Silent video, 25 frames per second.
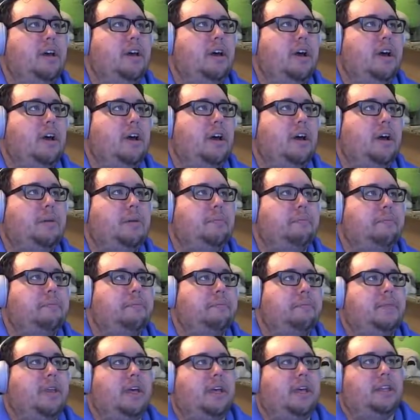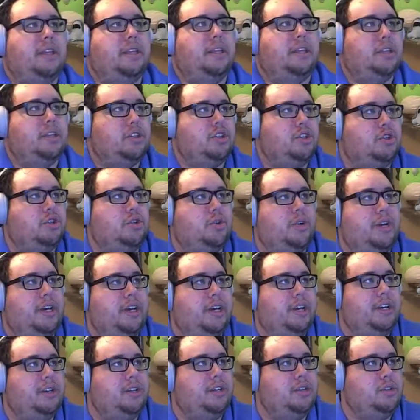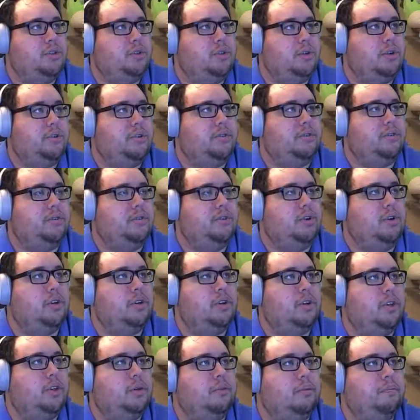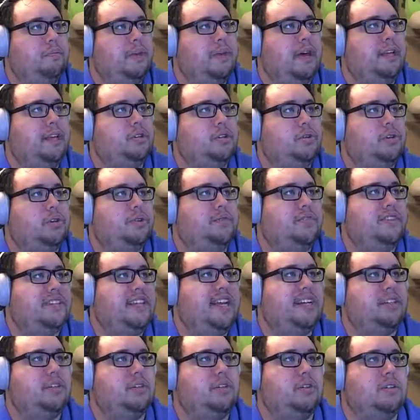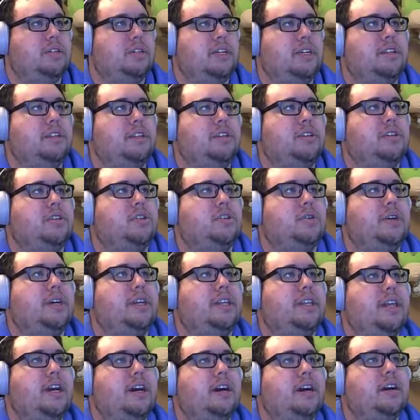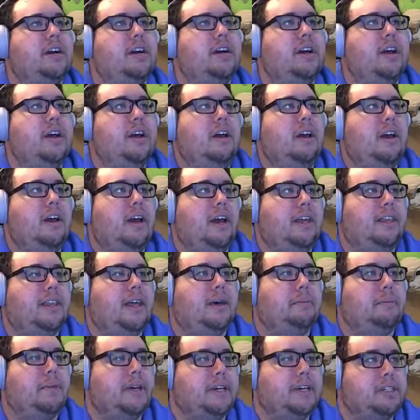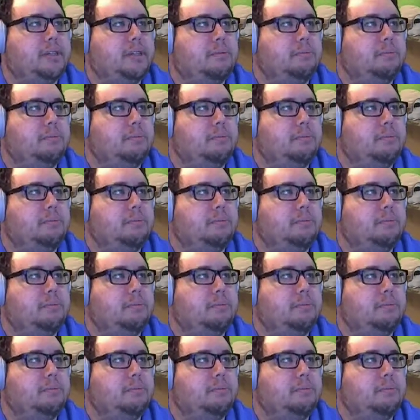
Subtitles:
and then the string sort of, or the pen sort of nestled in the string there, and that makes a